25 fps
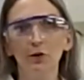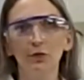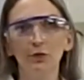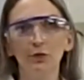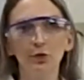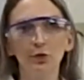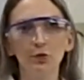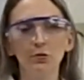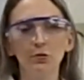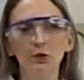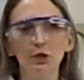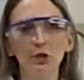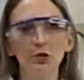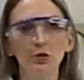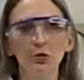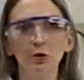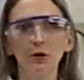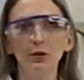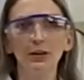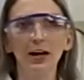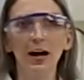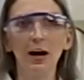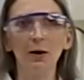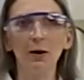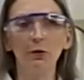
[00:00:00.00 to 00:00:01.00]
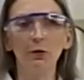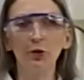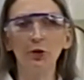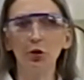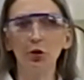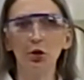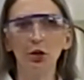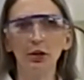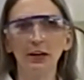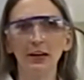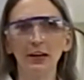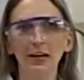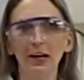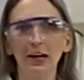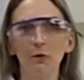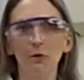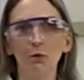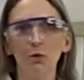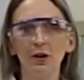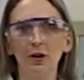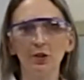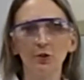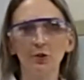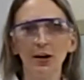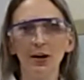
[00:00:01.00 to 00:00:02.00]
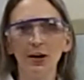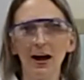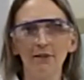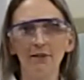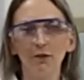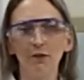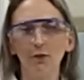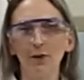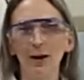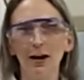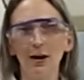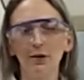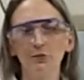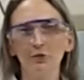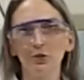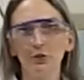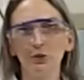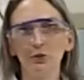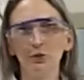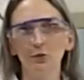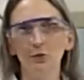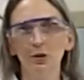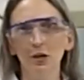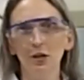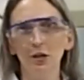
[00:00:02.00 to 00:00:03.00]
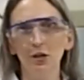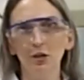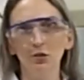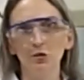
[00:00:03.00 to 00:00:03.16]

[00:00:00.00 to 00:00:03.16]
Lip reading: So you can do a lot with cooking and what you have around you.